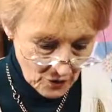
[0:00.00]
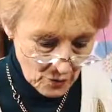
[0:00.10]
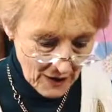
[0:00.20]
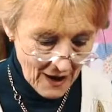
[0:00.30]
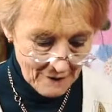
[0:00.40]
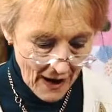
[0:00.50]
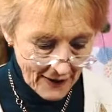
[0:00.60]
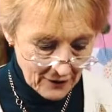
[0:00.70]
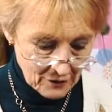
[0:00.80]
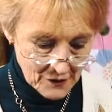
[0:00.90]
you will have
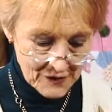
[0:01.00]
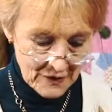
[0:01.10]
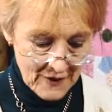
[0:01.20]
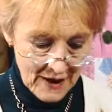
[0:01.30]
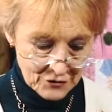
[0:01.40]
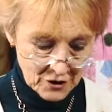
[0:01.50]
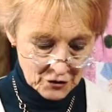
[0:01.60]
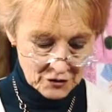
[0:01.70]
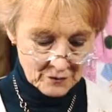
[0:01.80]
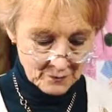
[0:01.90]
accuracy at that
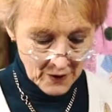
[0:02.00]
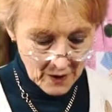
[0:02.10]
junction.